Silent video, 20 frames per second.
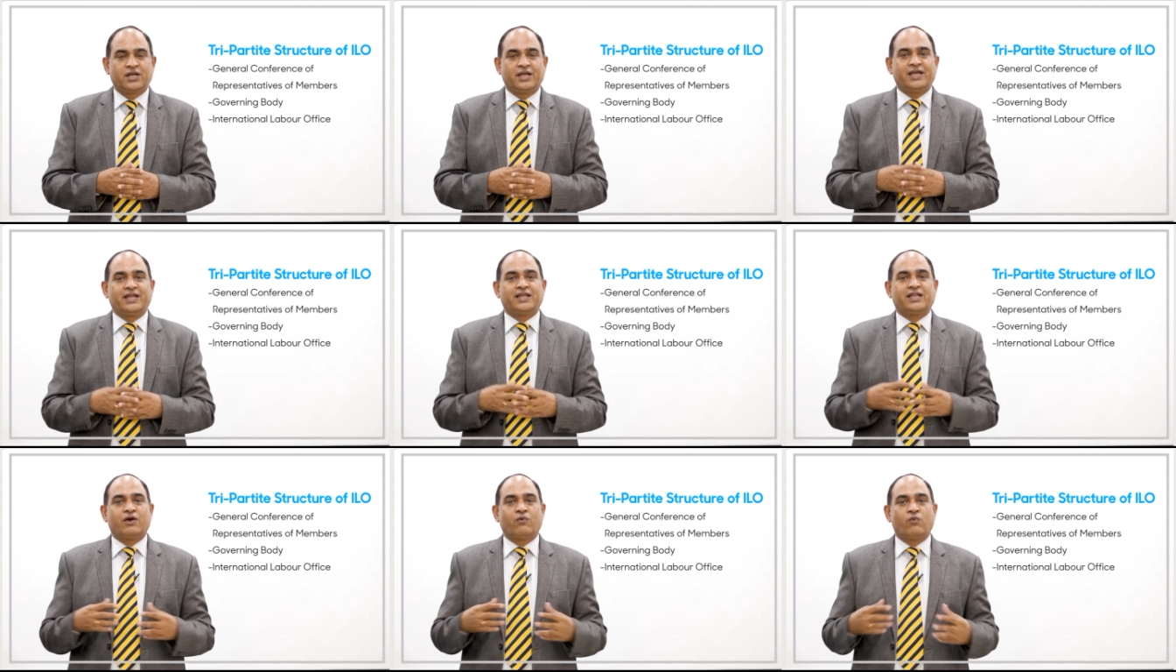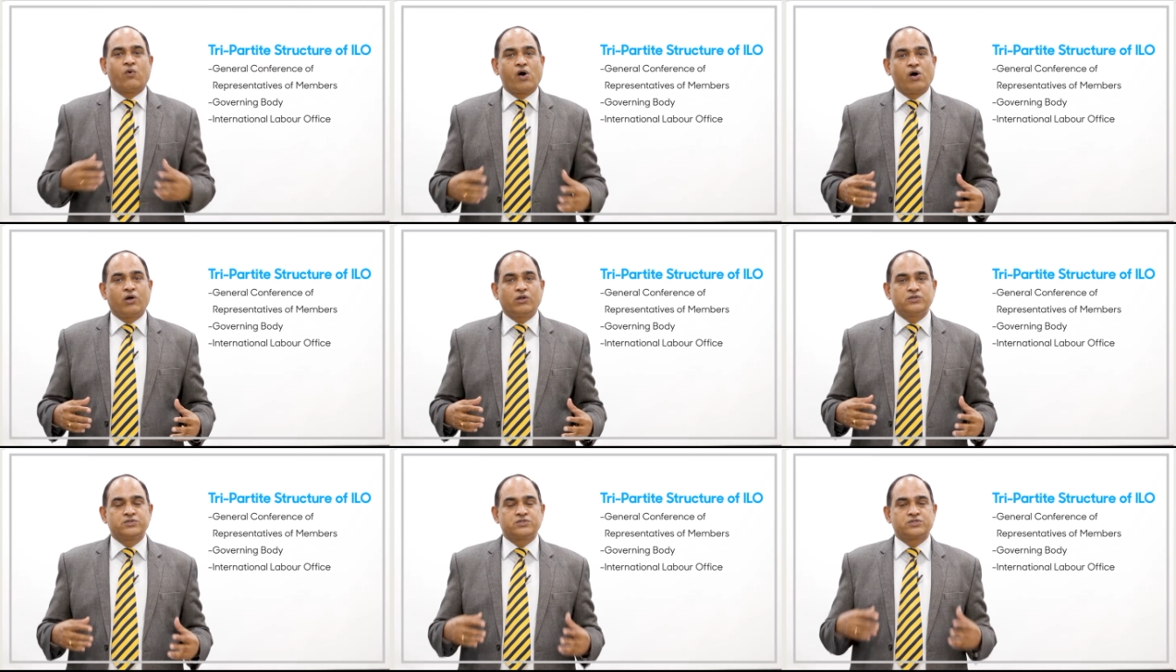it
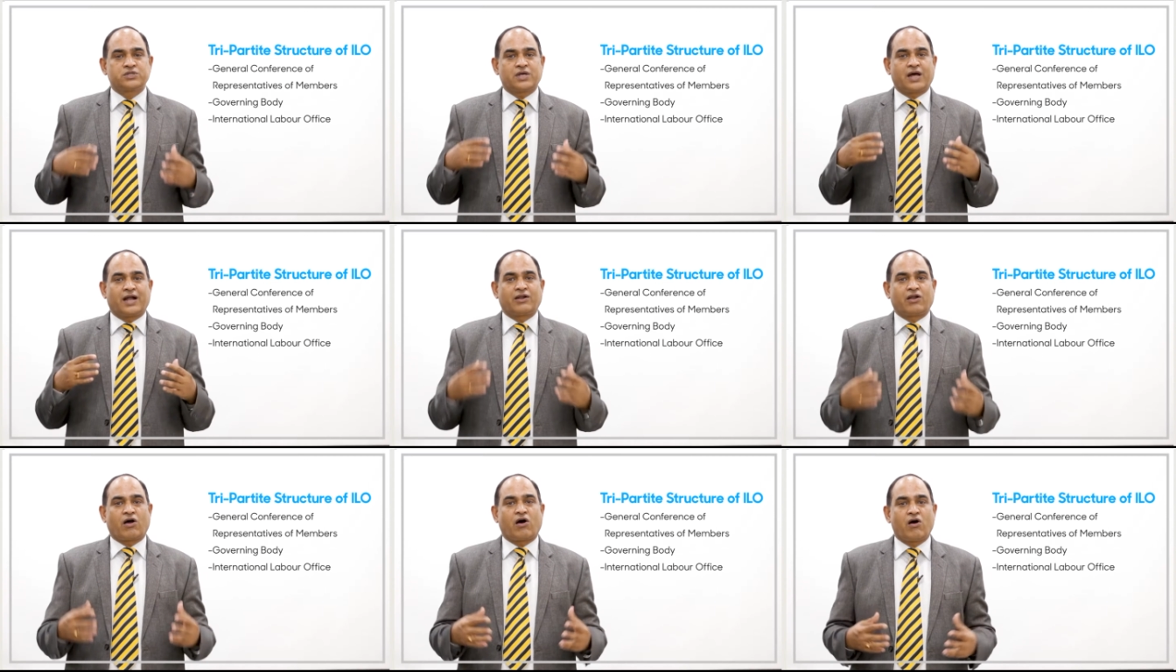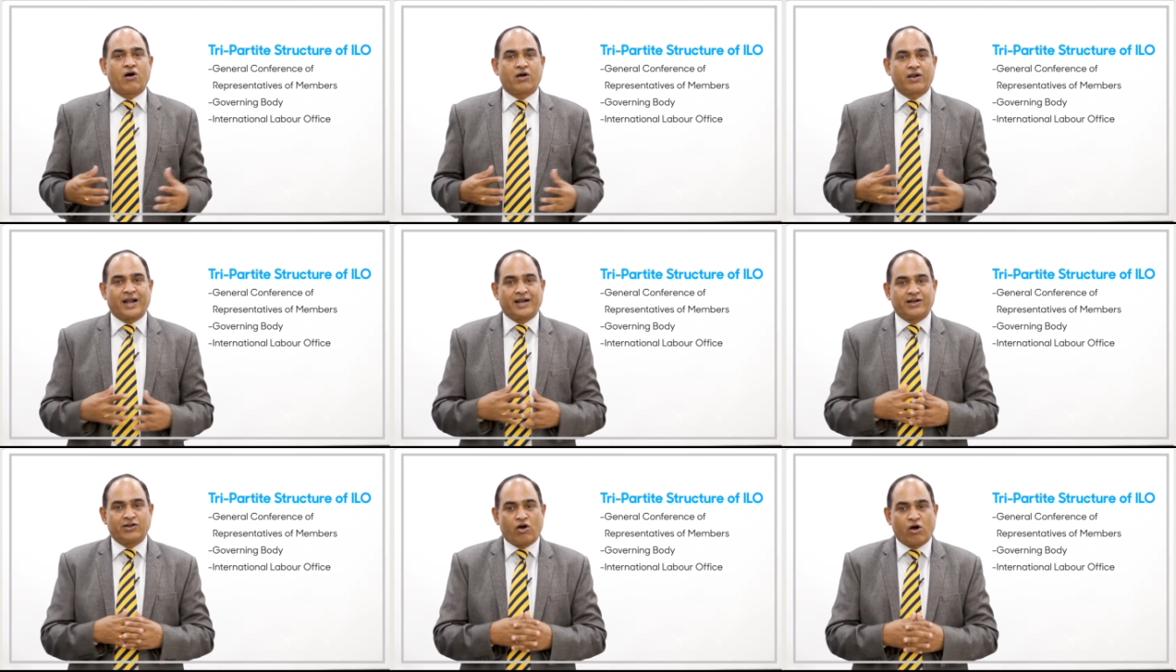evolves and or
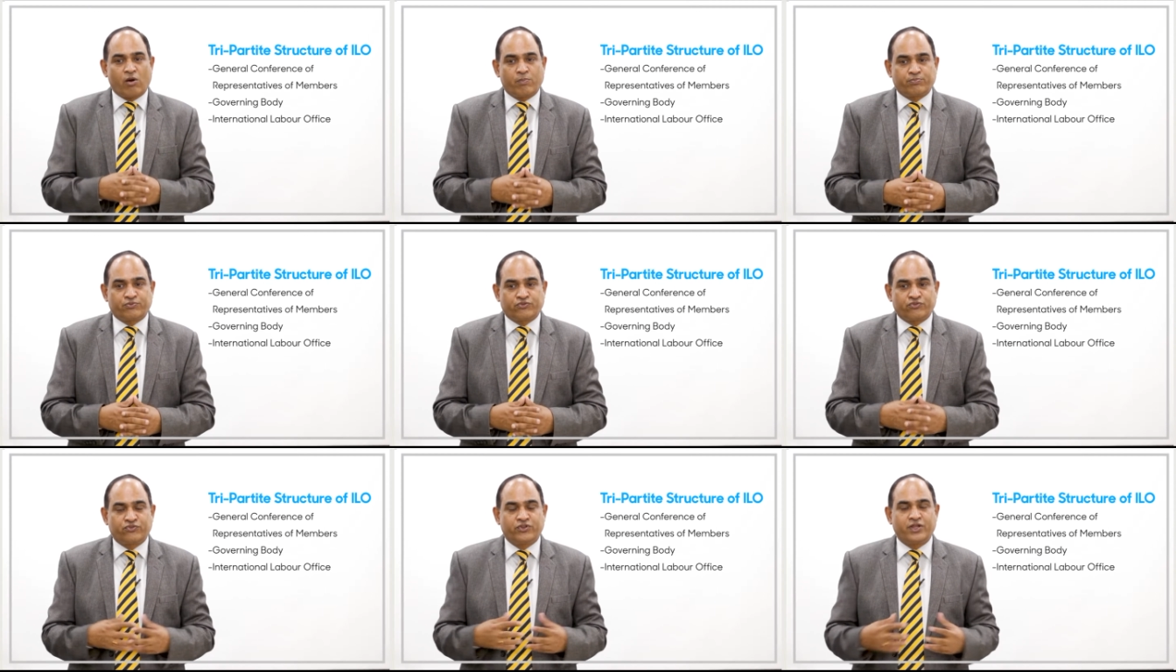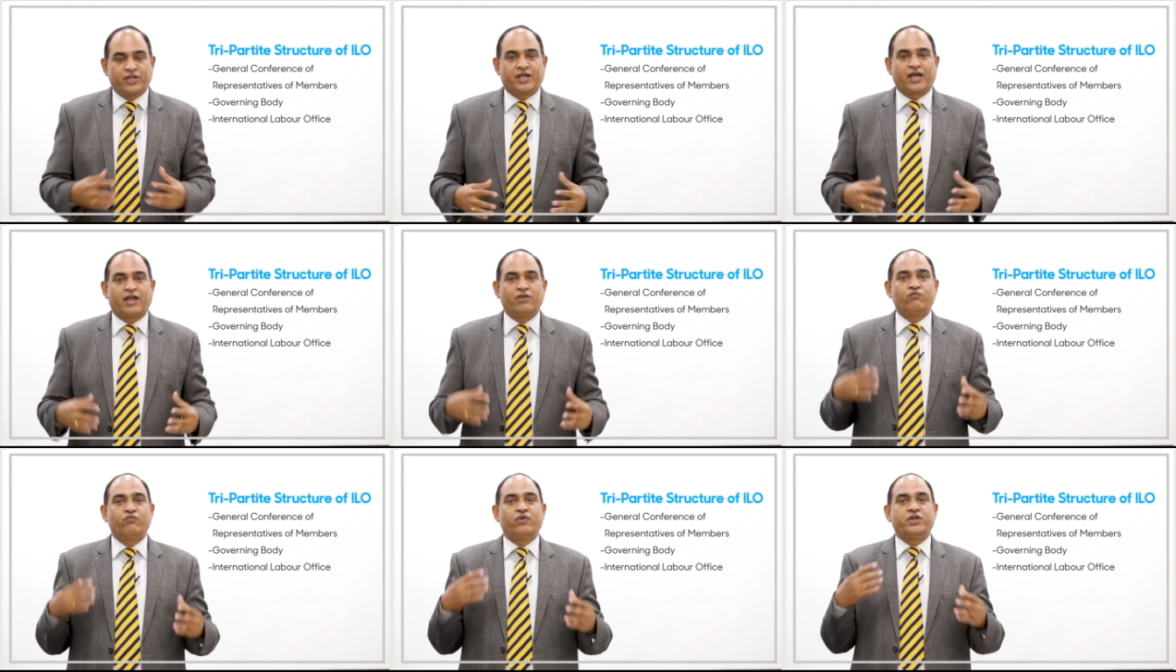adopts the
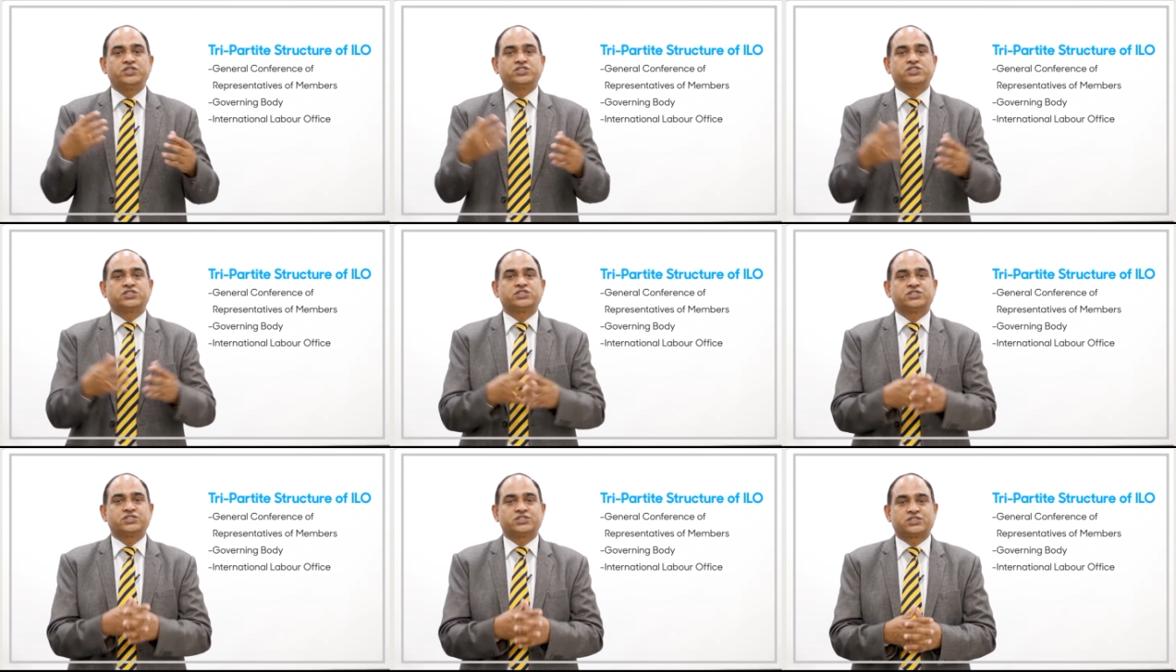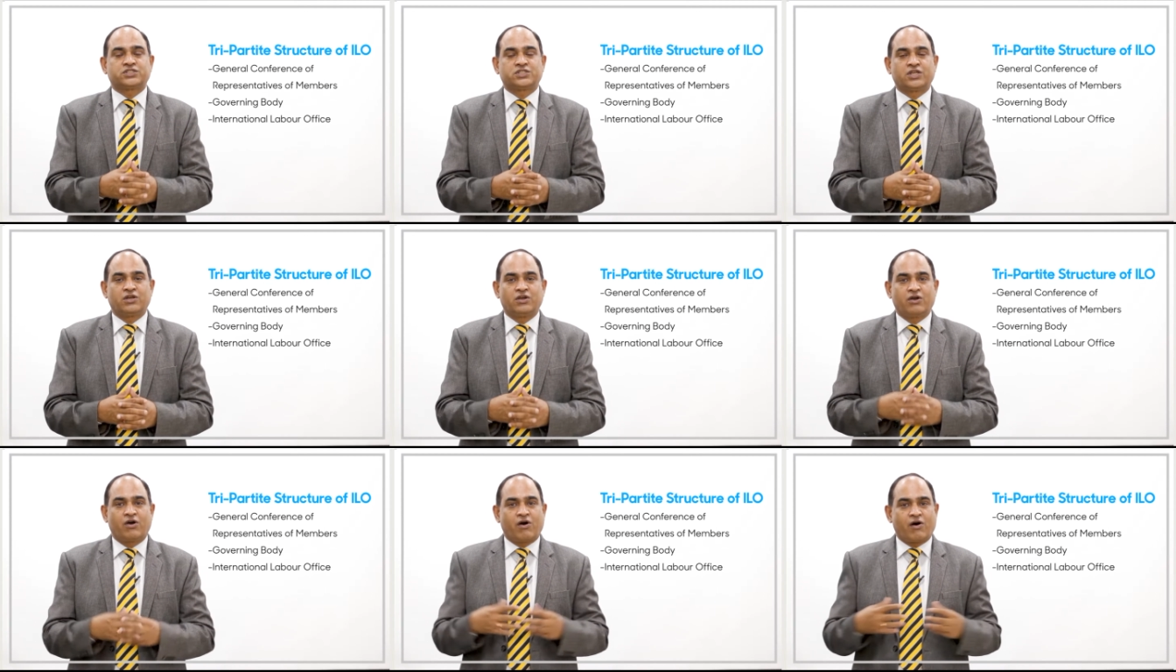conventions
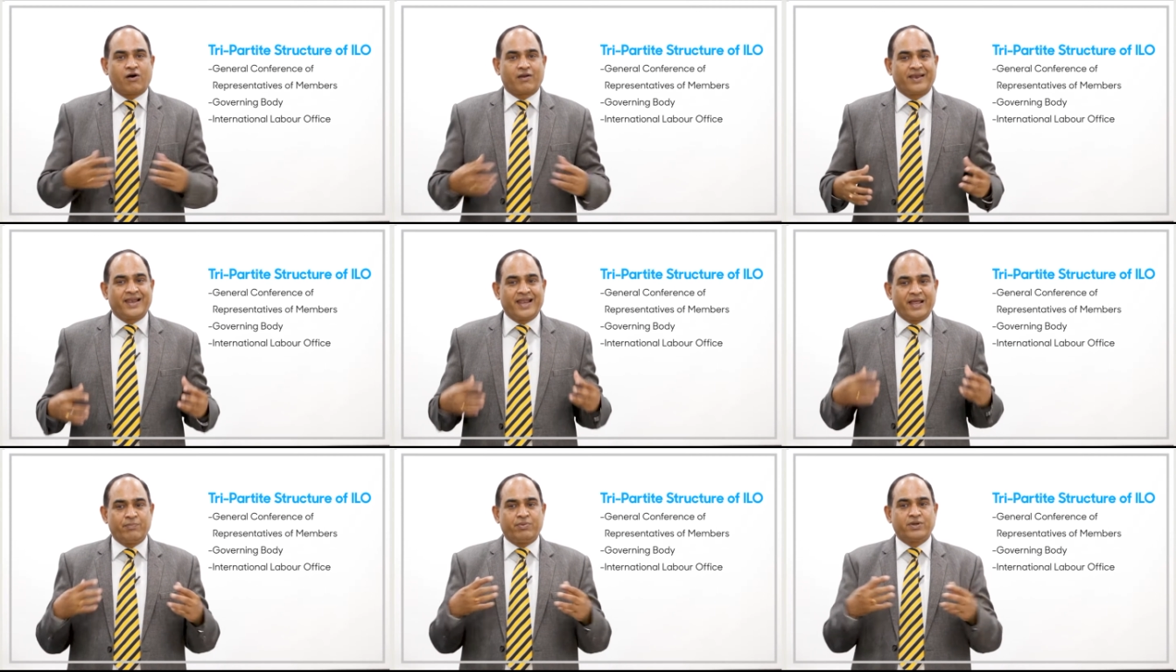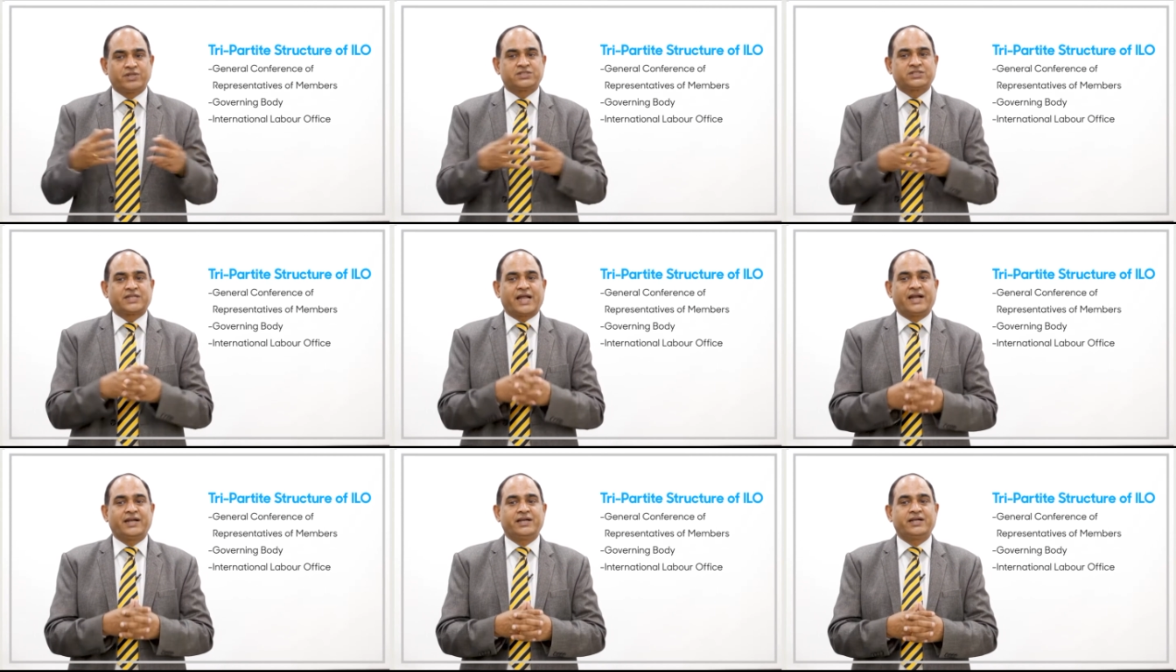or labour
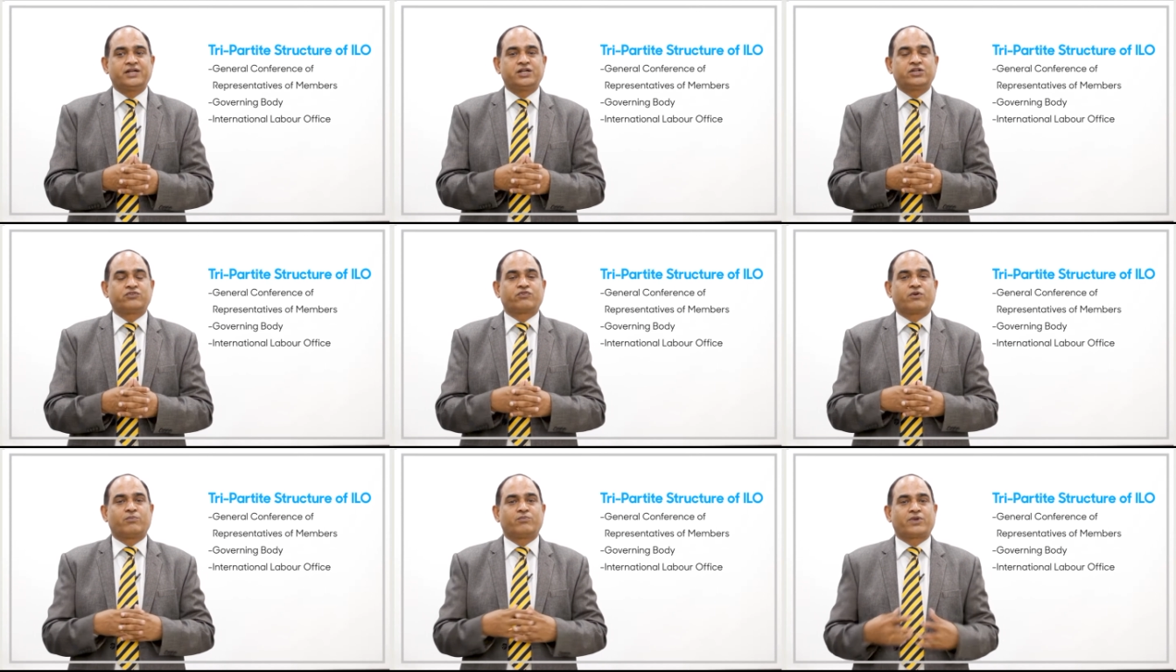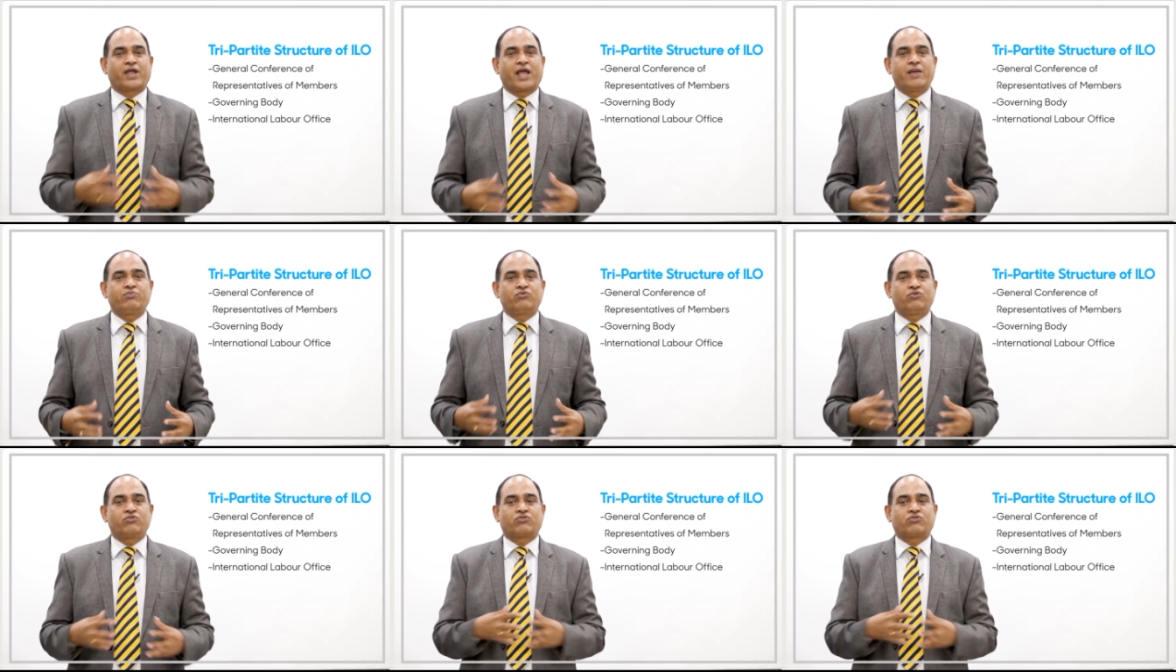standards from time to